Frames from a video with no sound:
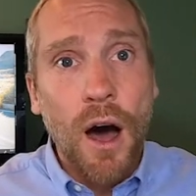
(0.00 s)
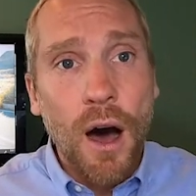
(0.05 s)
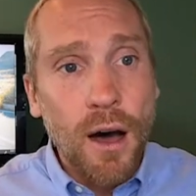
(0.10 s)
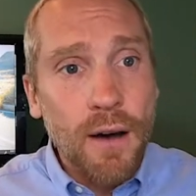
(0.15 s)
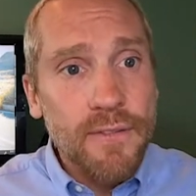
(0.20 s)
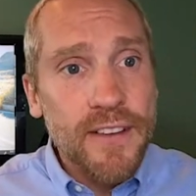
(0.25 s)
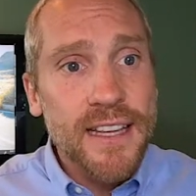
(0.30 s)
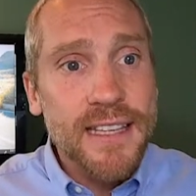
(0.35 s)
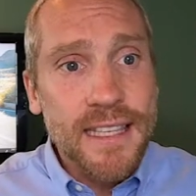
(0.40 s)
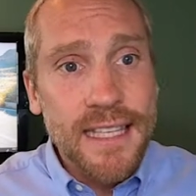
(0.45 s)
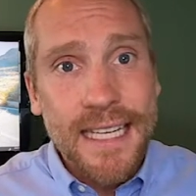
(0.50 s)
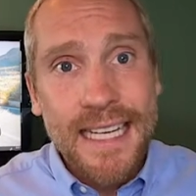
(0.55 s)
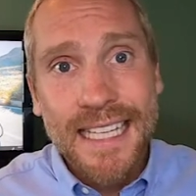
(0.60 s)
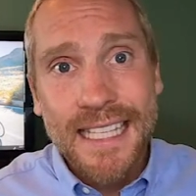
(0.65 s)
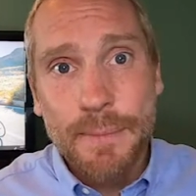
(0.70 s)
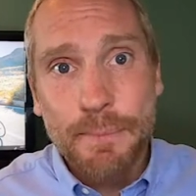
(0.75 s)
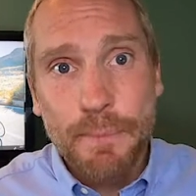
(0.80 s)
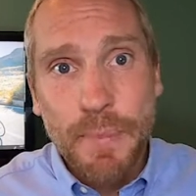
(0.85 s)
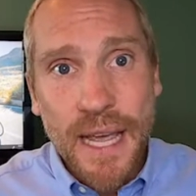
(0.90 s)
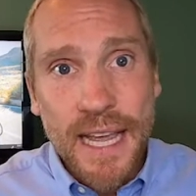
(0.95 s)
Obviously,
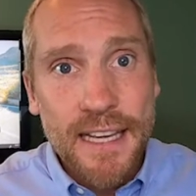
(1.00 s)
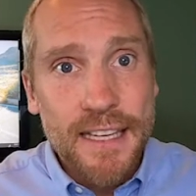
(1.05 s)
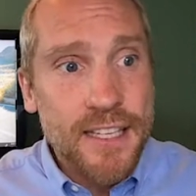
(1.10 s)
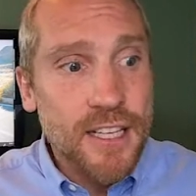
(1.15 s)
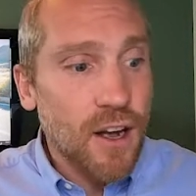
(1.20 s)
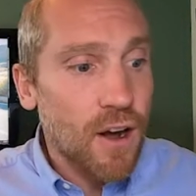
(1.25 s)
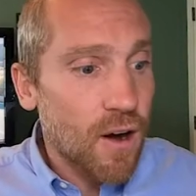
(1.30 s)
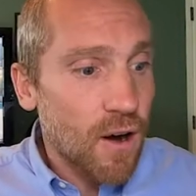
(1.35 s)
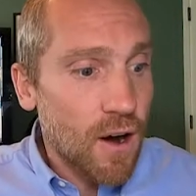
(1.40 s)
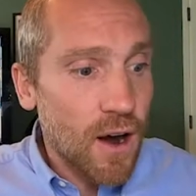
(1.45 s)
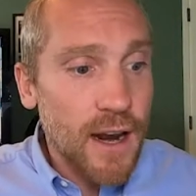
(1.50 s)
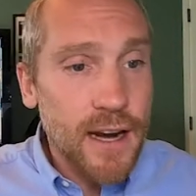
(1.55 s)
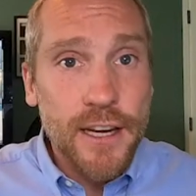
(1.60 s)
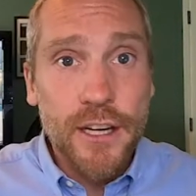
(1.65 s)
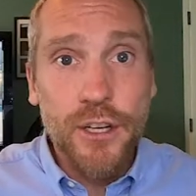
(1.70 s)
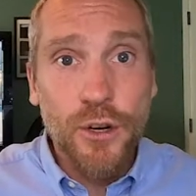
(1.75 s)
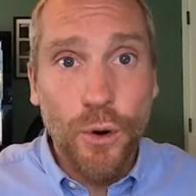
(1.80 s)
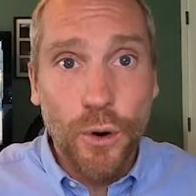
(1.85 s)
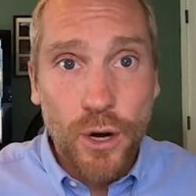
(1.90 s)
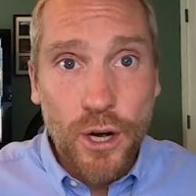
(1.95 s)
it's based
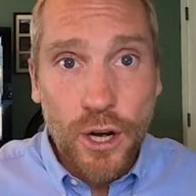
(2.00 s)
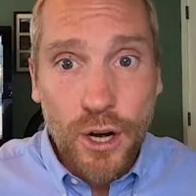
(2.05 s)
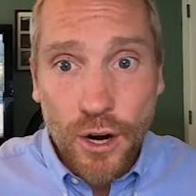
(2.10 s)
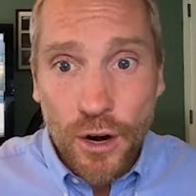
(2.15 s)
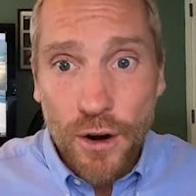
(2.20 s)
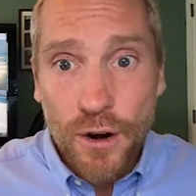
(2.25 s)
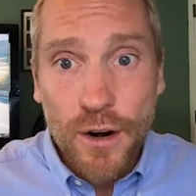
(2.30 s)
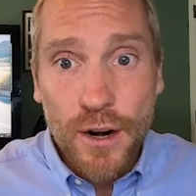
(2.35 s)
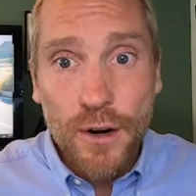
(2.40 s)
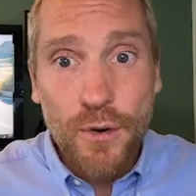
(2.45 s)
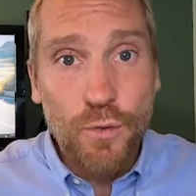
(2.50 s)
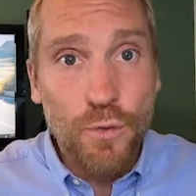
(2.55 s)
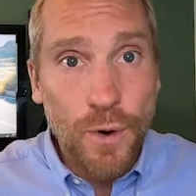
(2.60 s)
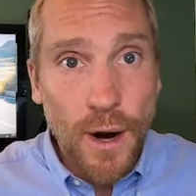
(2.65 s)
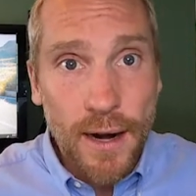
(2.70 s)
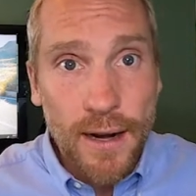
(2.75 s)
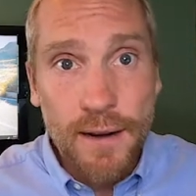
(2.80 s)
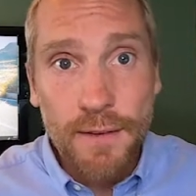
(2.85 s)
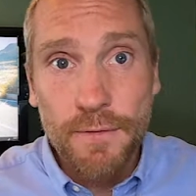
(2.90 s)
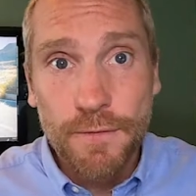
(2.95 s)
on your current
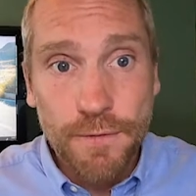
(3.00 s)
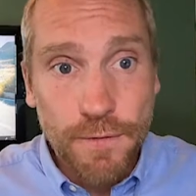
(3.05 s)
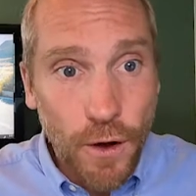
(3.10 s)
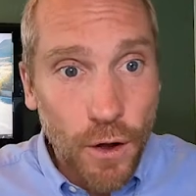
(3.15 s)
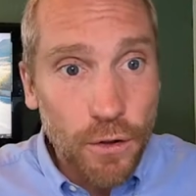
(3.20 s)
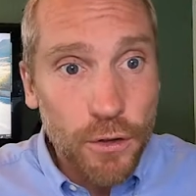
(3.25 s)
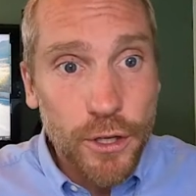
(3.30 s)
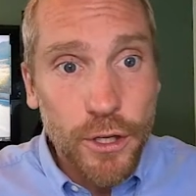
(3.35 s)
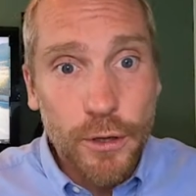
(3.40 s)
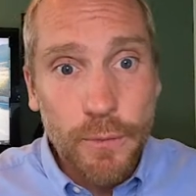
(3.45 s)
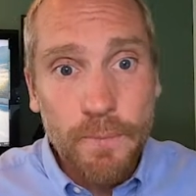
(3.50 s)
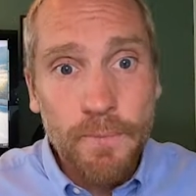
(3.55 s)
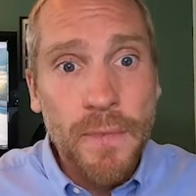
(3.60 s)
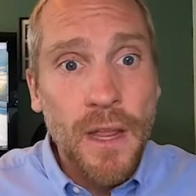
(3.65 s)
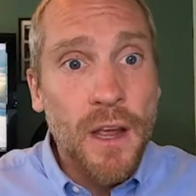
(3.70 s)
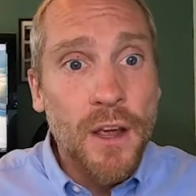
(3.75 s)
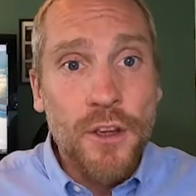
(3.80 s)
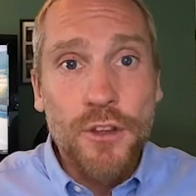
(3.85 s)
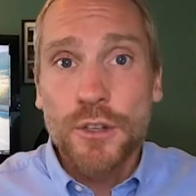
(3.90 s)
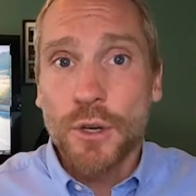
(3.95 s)
running volume.
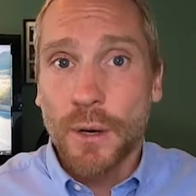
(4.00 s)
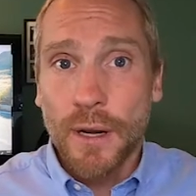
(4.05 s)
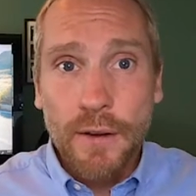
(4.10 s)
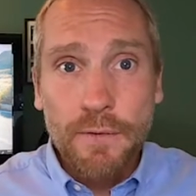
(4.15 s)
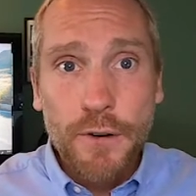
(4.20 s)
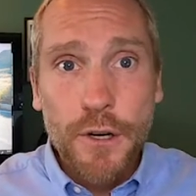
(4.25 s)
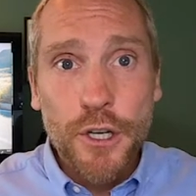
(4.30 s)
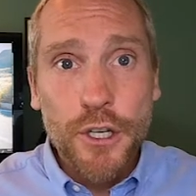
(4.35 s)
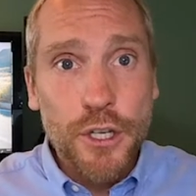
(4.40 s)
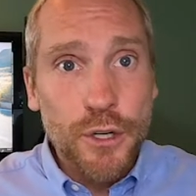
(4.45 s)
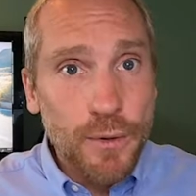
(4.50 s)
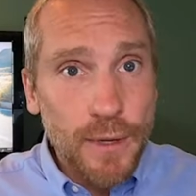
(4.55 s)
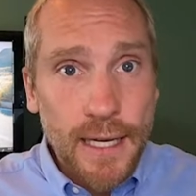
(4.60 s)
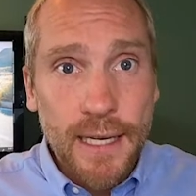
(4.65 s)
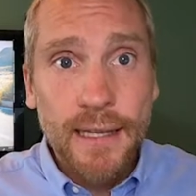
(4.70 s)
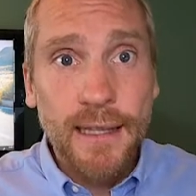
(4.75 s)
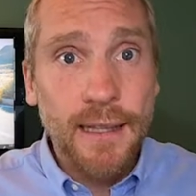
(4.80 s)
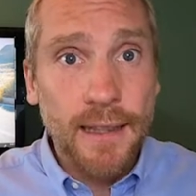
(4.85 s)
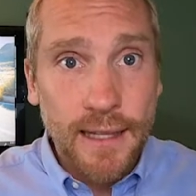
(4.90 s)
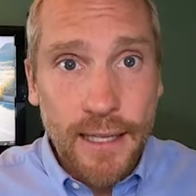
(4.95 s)
So if you're
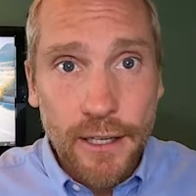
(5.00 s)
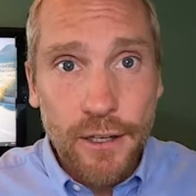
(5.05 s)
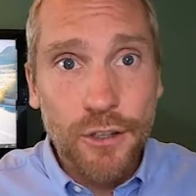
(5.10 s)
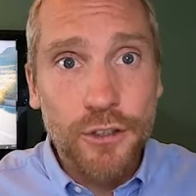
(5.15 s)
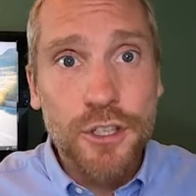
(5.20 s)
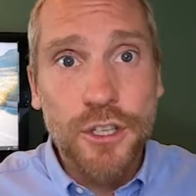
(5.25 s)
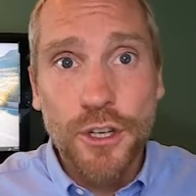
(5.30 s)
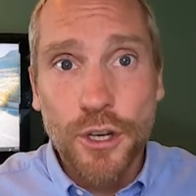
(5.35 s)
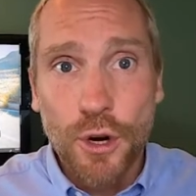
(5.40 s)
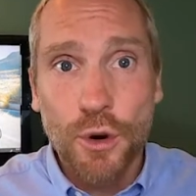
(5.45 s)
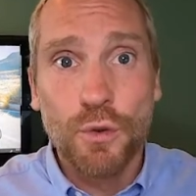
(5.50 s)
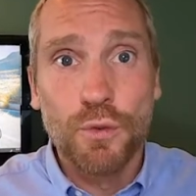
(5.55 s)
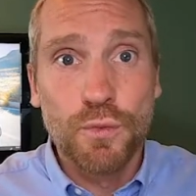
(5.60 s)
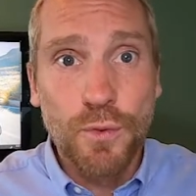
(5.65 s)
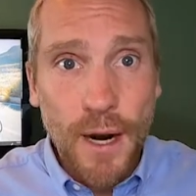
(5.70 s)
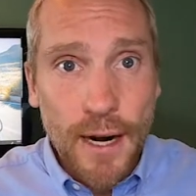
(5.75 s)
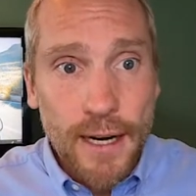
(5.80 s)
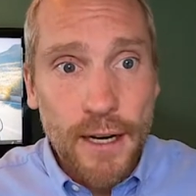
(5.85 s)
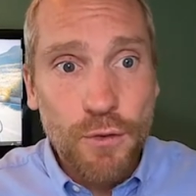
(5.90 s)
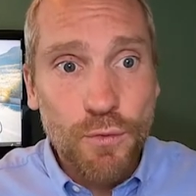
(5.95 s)
doing little to no
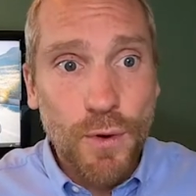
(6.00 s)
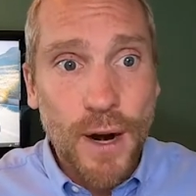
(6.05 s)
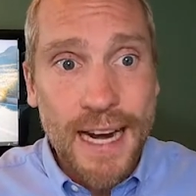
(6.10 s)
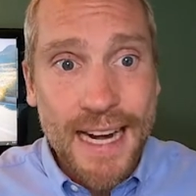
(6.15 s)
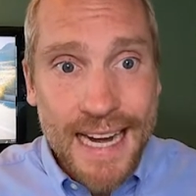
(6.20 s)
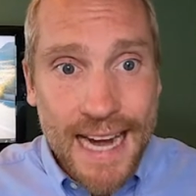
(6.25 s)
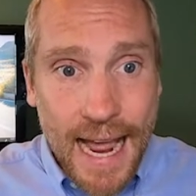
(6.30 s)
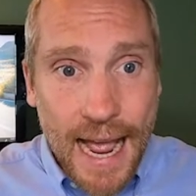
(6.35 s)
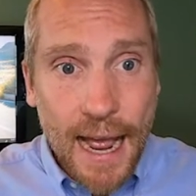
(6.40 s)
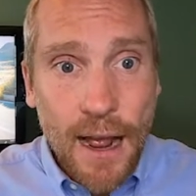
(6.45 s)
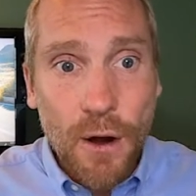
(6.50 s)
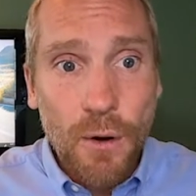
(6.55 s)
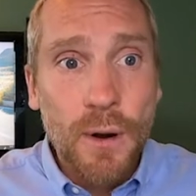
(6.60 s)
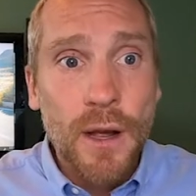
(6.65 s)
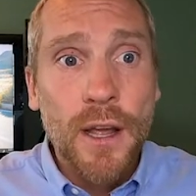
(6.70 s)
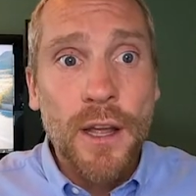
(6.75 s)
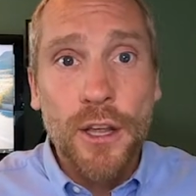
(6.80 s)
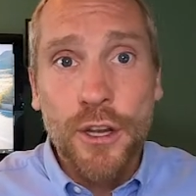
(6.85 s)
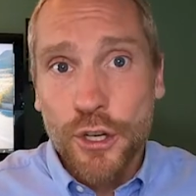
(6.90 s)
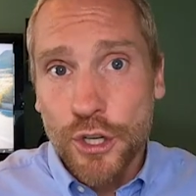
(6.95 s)
running right
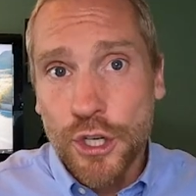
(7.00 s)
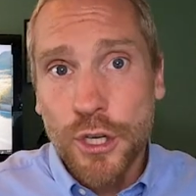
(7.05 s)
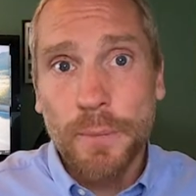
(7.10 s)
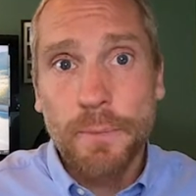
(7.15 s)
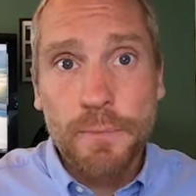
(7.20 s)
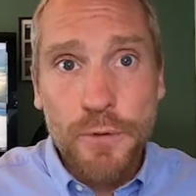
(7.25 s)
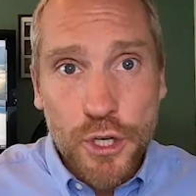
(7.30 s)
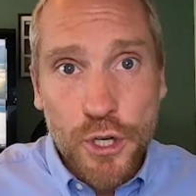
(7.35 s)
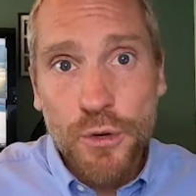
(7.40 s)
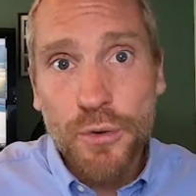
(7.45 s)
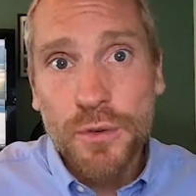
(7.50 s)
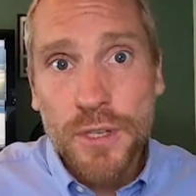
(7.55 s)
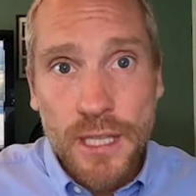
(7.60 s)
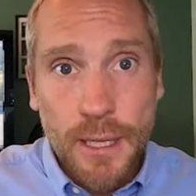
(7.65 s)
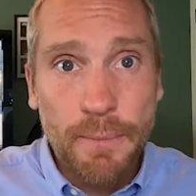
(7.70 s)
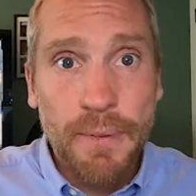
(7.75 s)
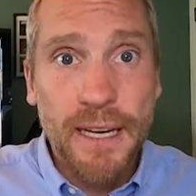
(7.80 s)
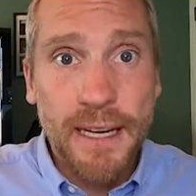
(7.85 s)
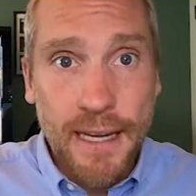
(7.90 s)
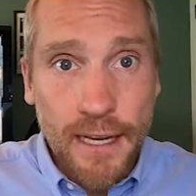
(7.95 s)
now, you should choose
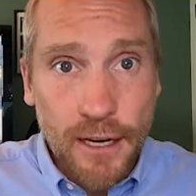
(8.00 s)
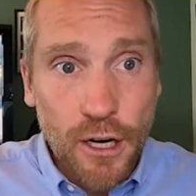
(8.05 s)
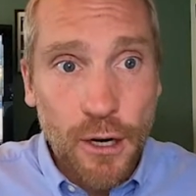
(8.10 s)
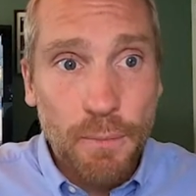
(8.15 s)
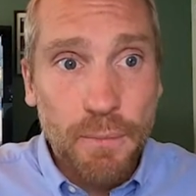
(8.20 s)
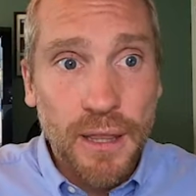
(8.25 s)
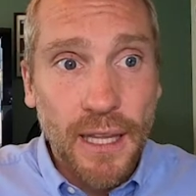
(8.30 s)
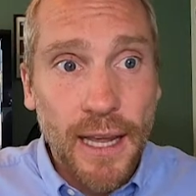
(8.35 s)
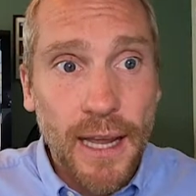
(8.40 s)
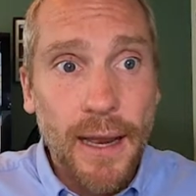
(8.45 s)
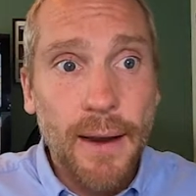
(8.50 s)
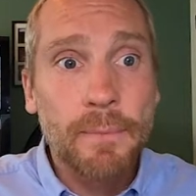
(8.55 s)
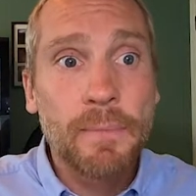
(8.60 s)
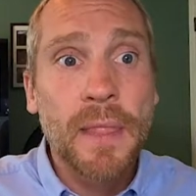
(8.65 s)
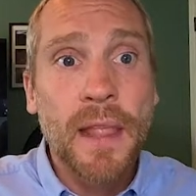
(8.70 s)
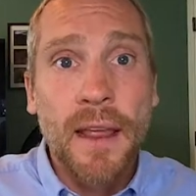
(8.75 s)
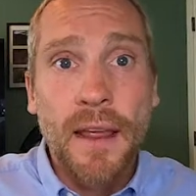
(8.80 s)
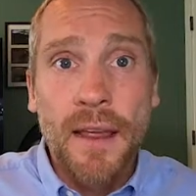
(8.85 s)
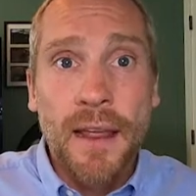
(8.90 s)
the beginner plan.